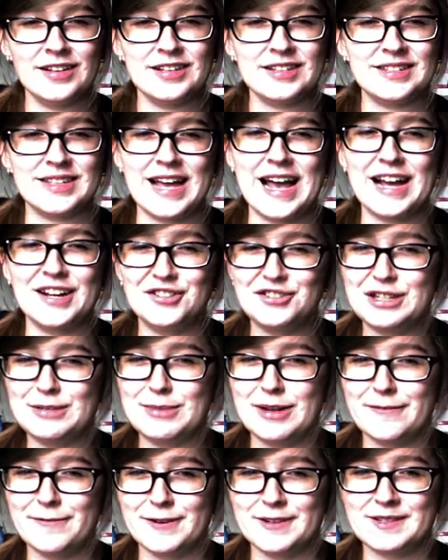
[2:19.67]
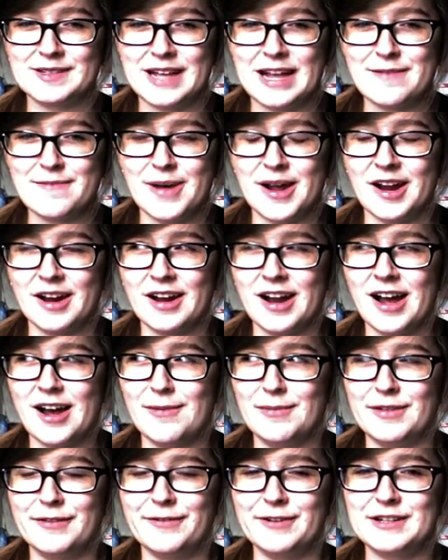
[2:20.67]
It's actually my first nightmare.
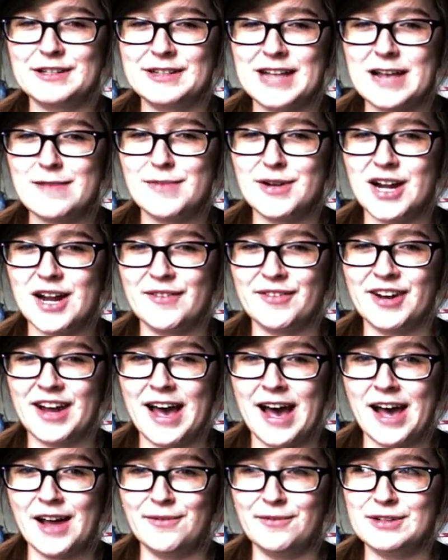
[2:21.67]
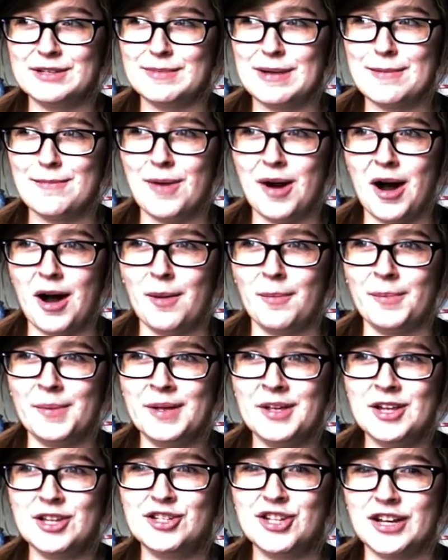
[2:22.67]
The first nightmare I ever had was my mom
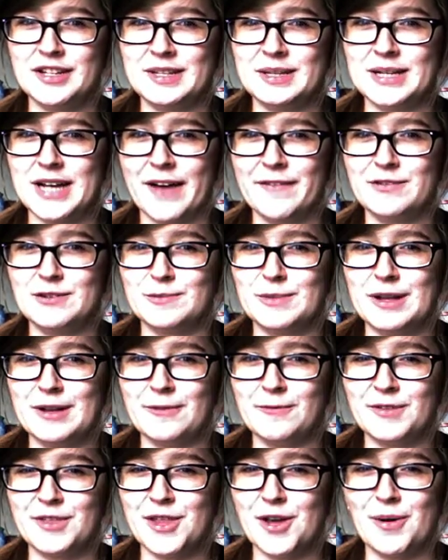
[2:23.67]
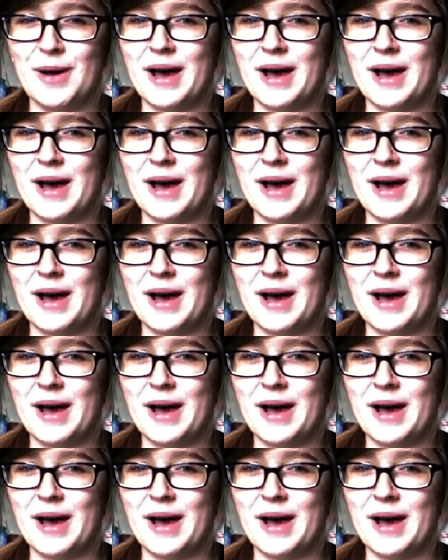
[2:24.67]
chasing after me with no